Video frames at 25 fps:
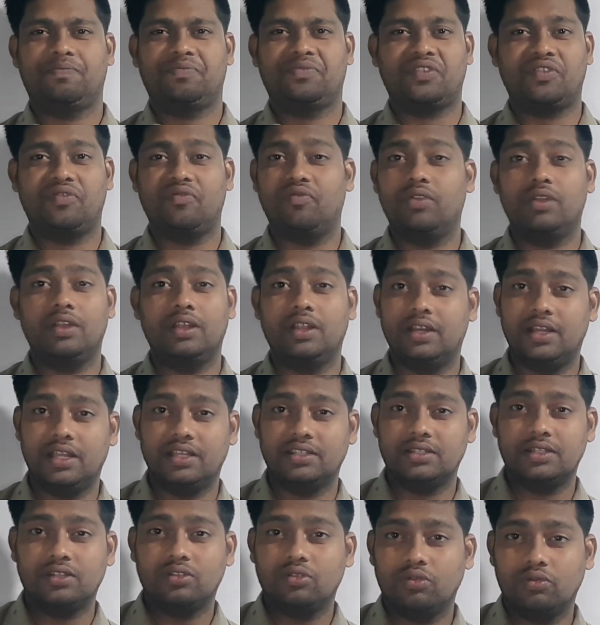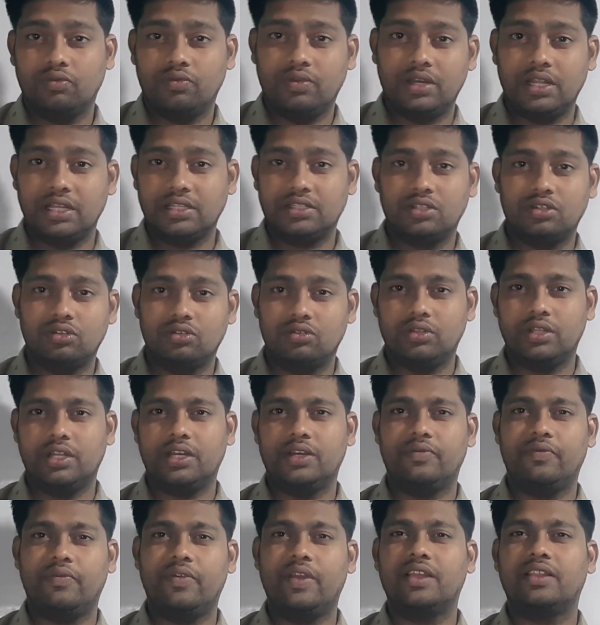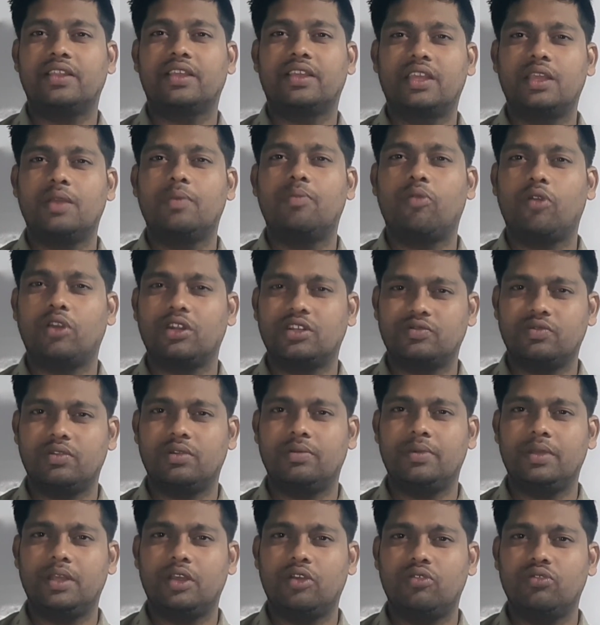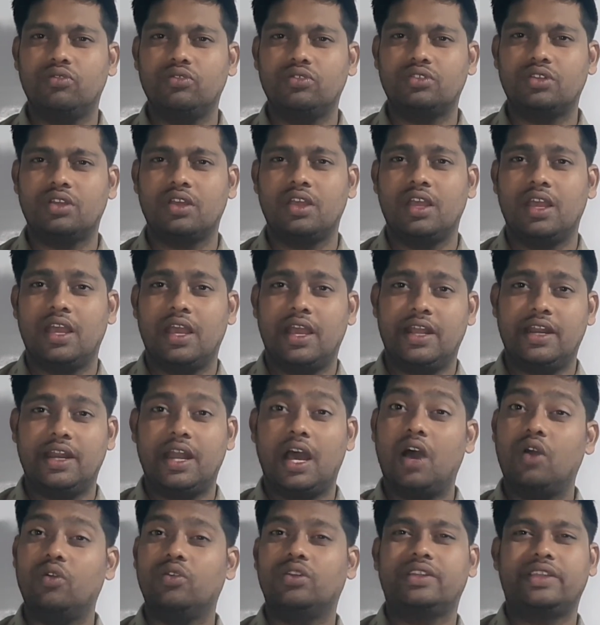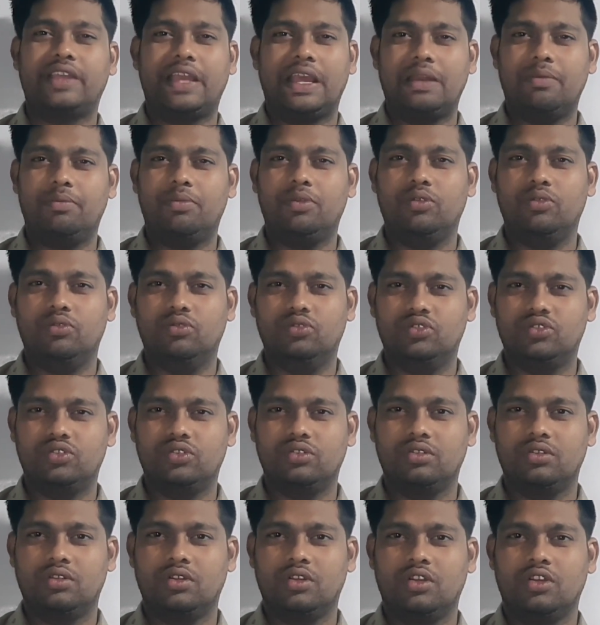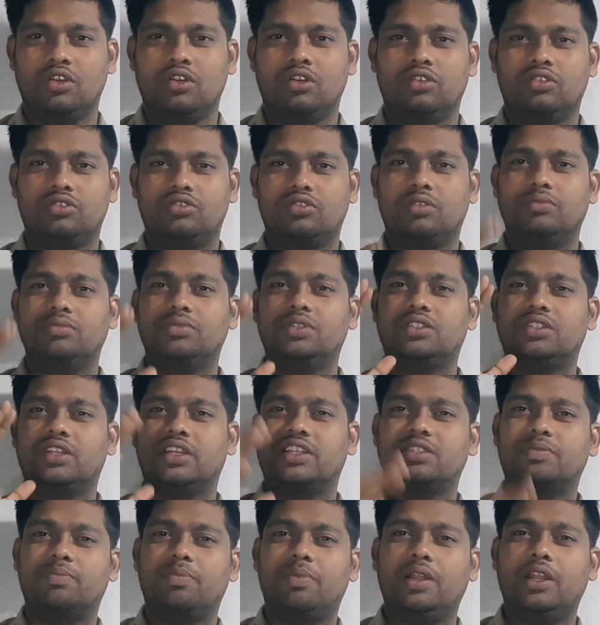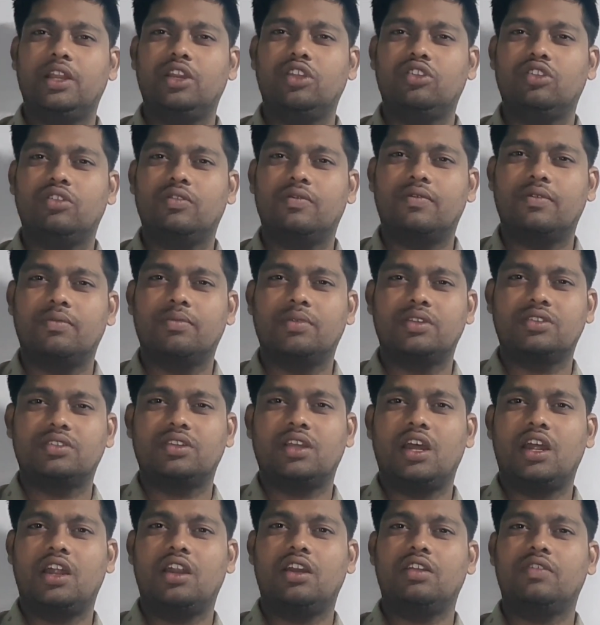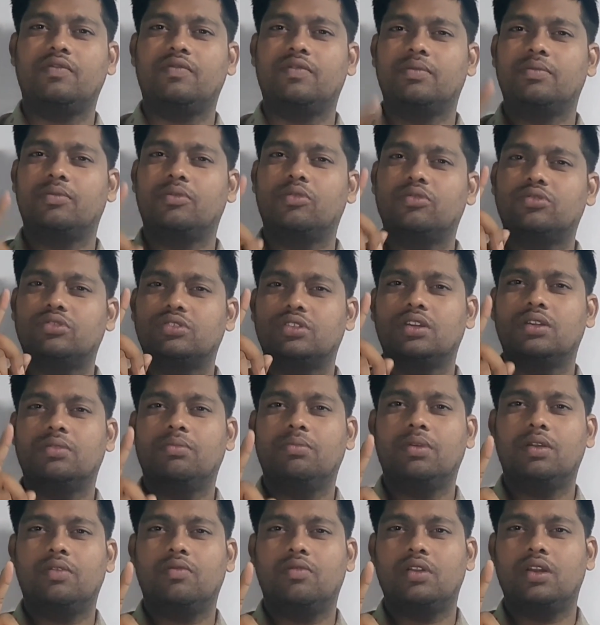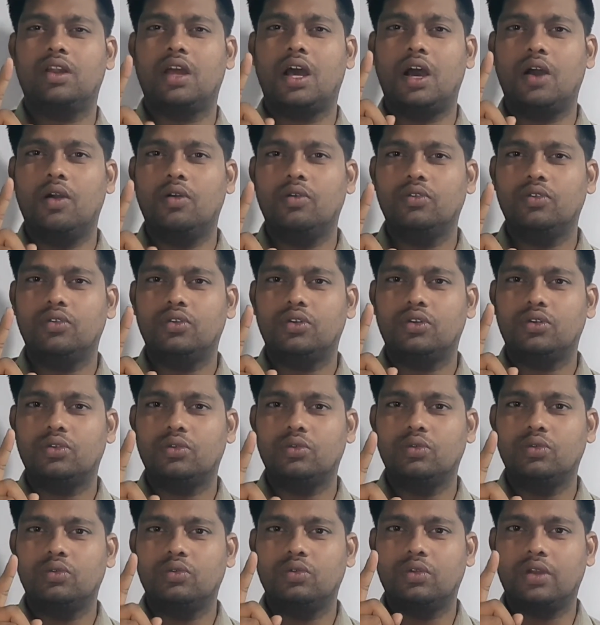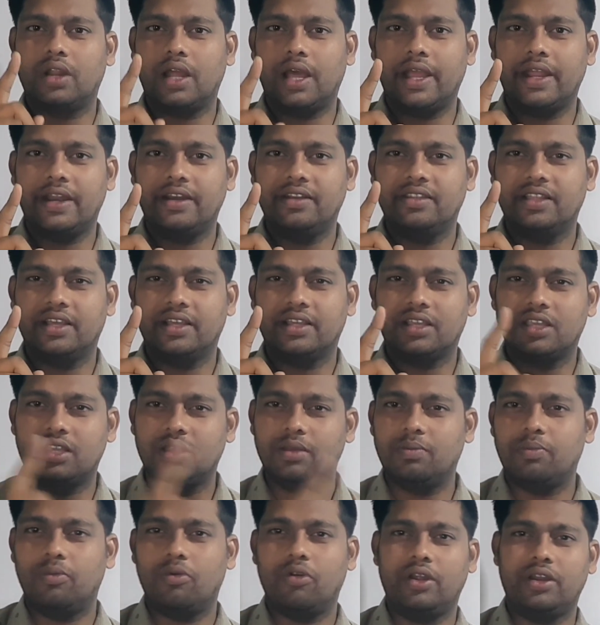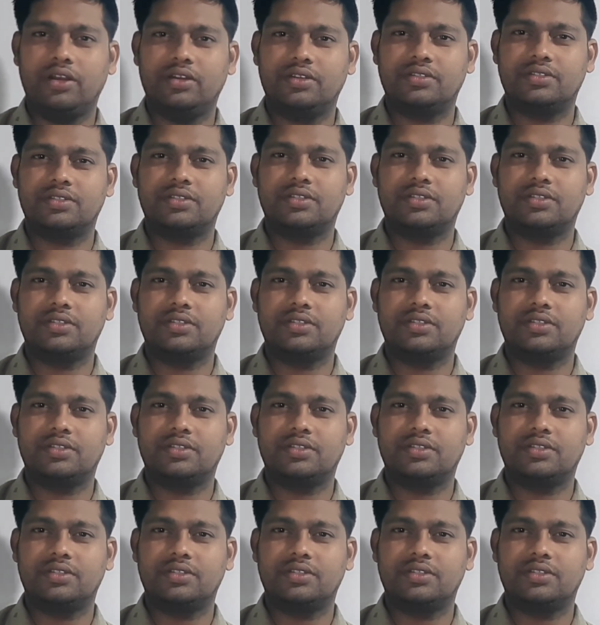We doesn't know that where the key points will be used and how it can be used. So I'm just explaining you from the starting, from question number 1, how to write the key points,